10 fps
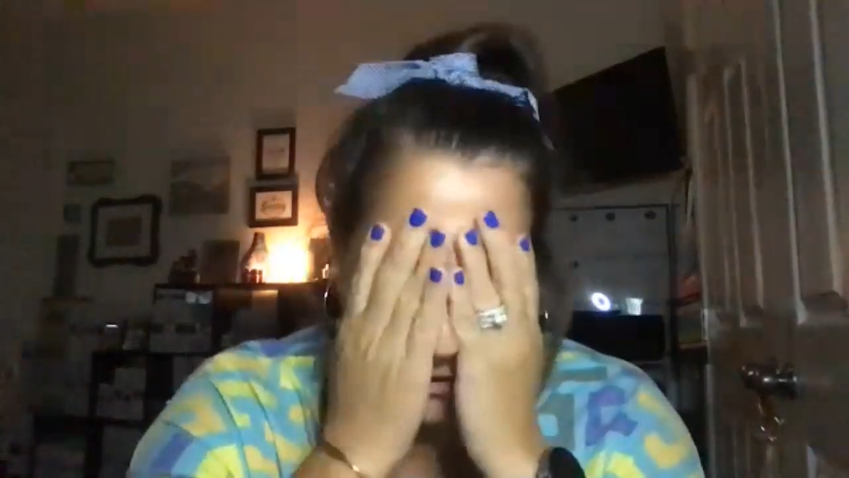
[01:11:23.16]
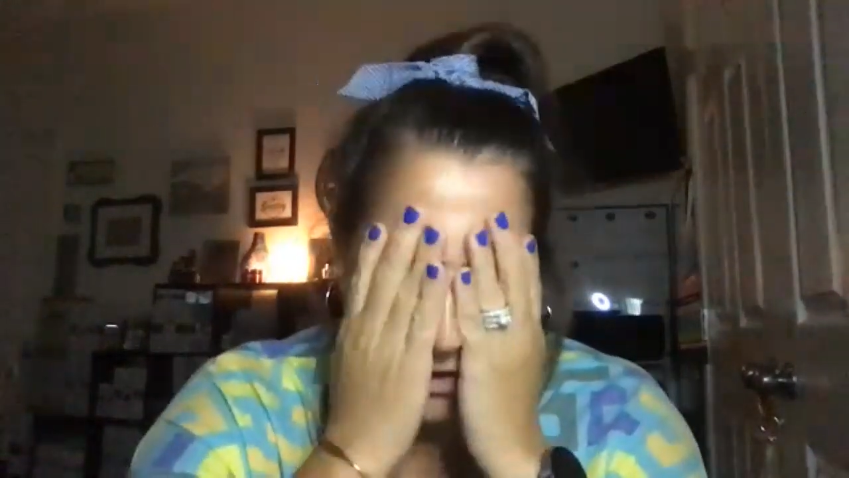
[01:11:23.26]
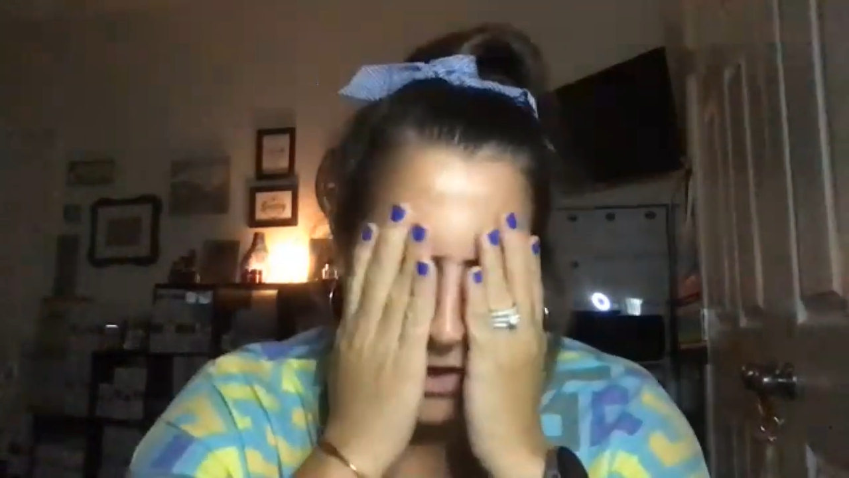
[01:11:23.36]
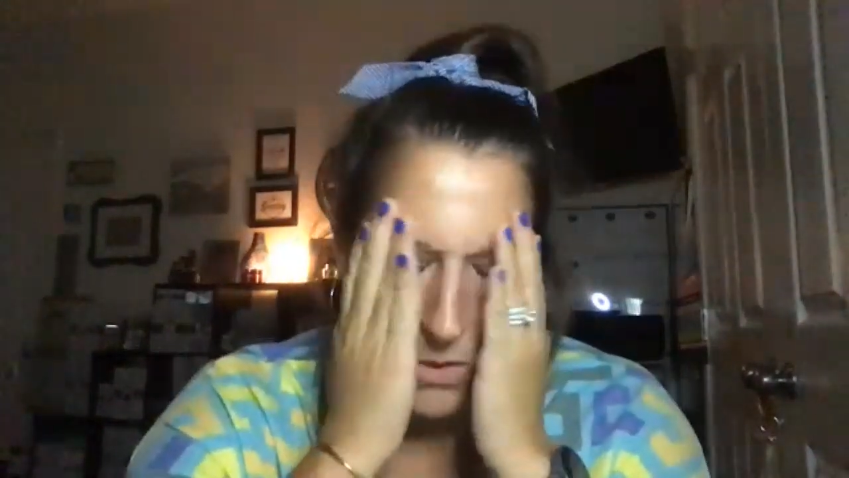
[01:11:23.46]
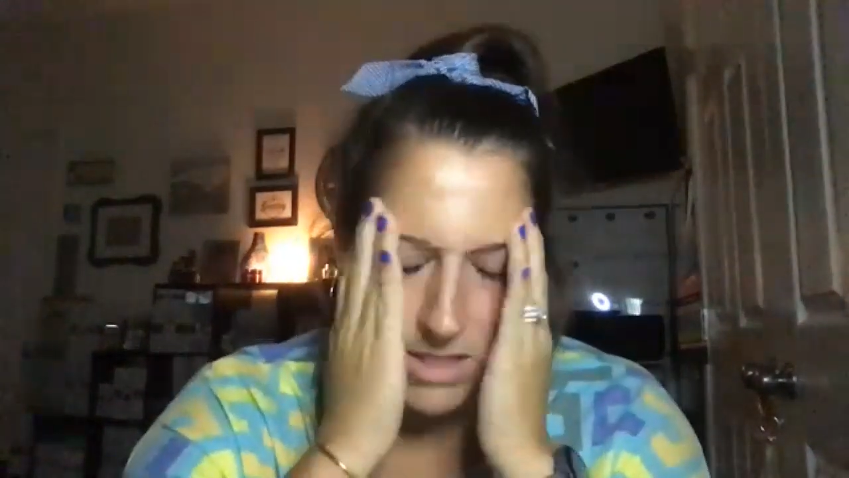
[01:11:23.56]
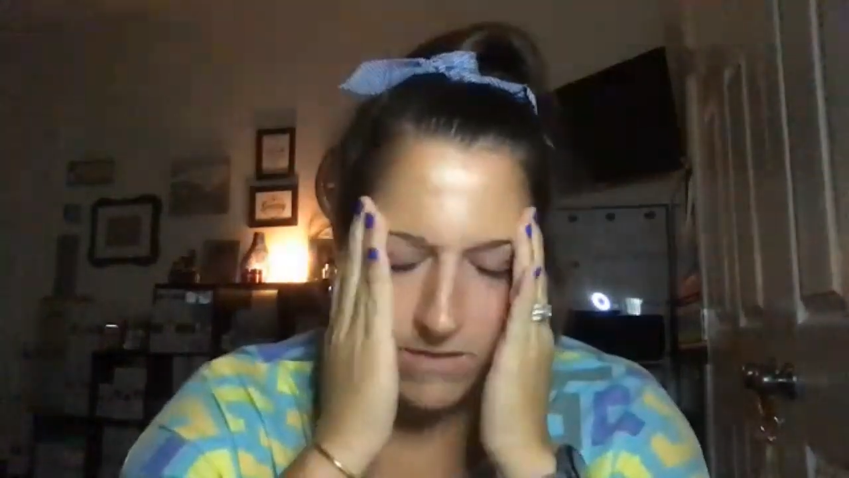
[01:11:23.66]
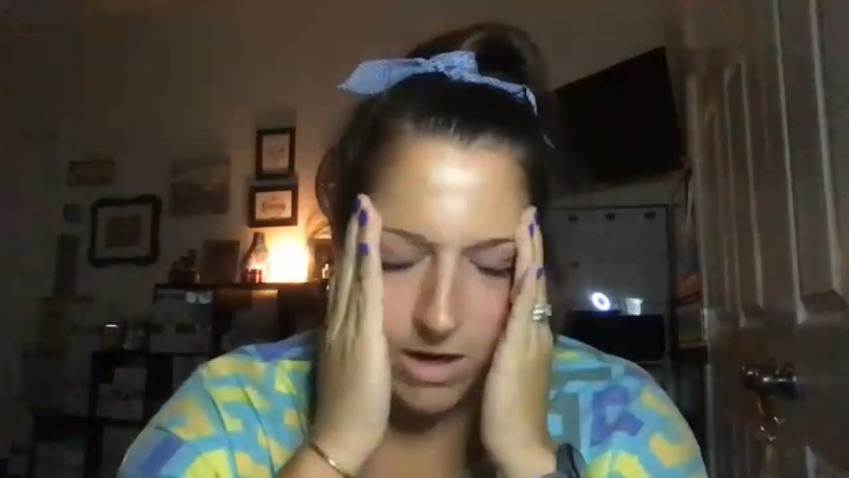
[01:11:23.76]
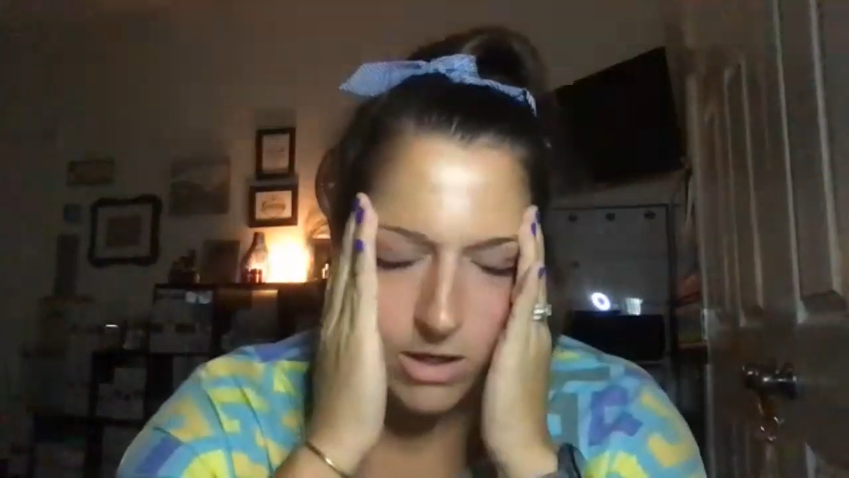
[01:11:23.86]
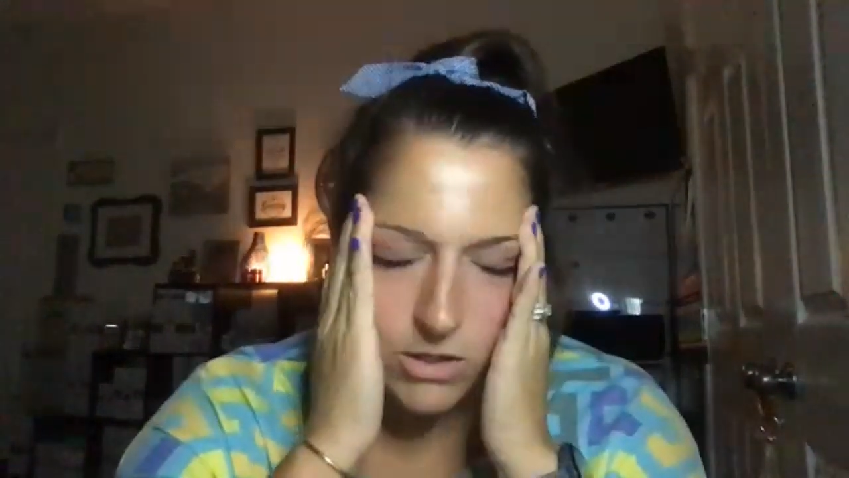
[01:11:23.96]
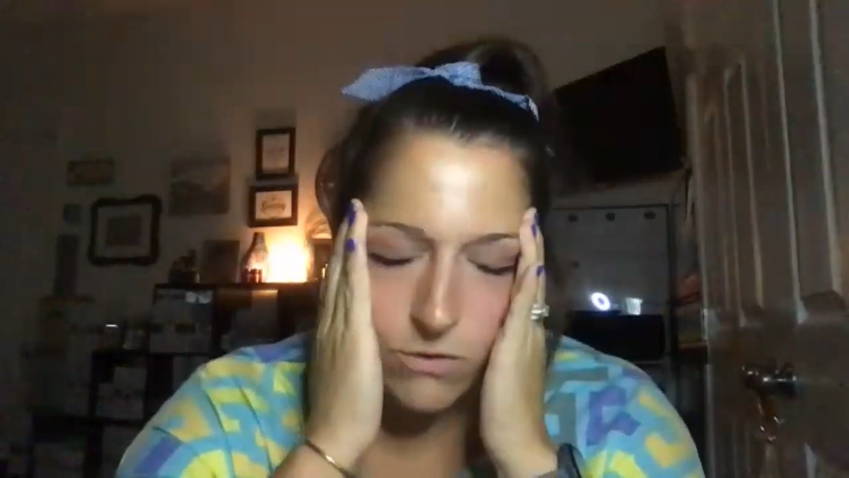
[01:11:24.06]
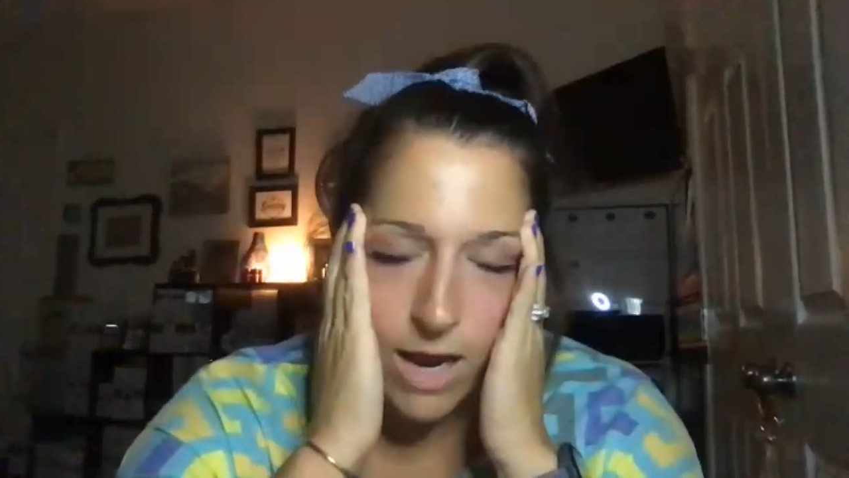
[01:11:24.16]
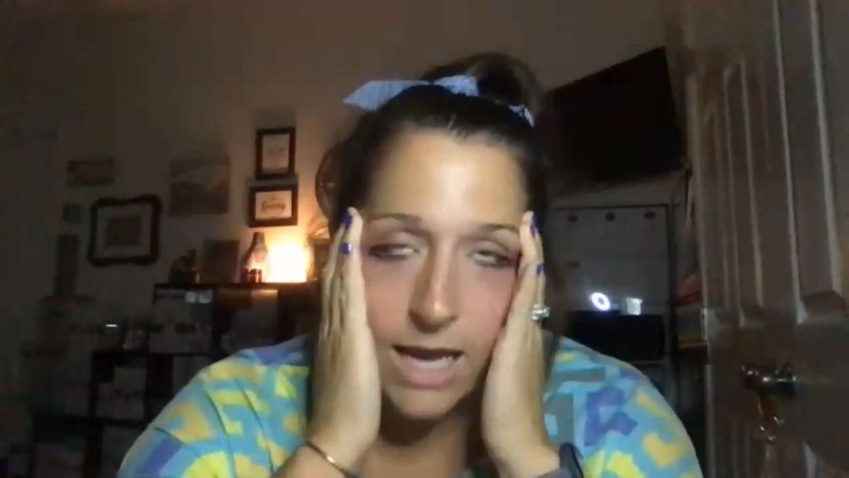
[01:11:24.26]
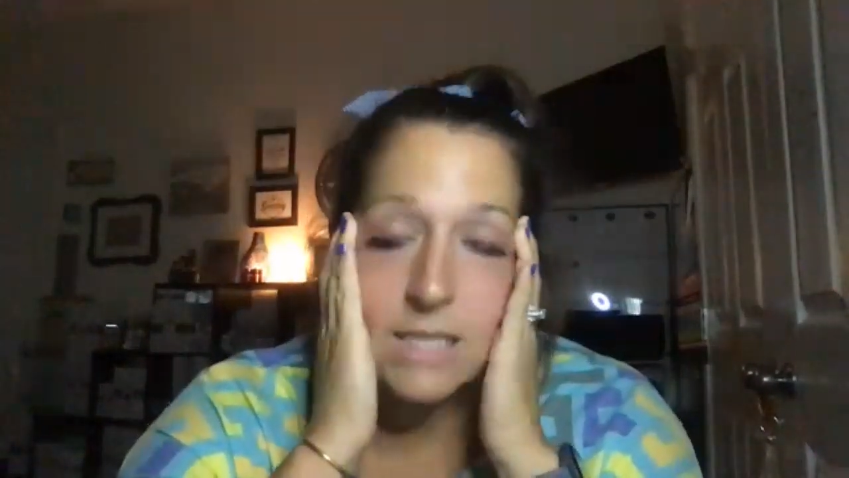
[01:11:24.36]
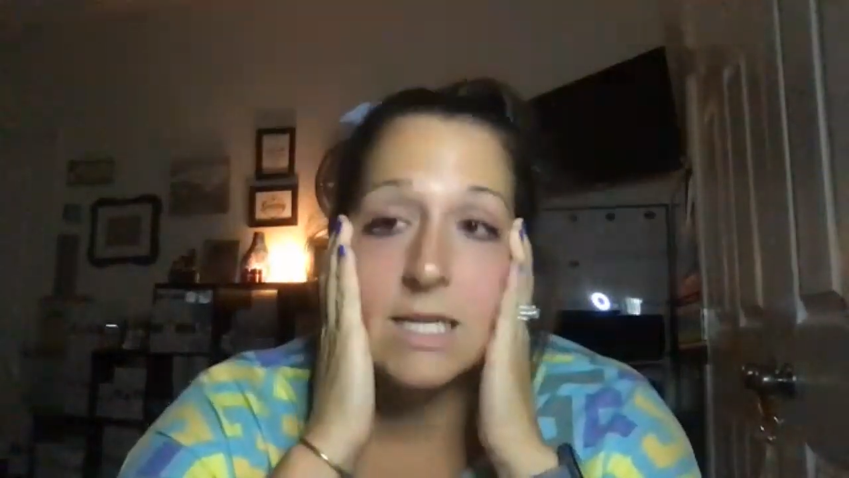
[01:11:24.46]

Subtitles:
Chloe is very direct,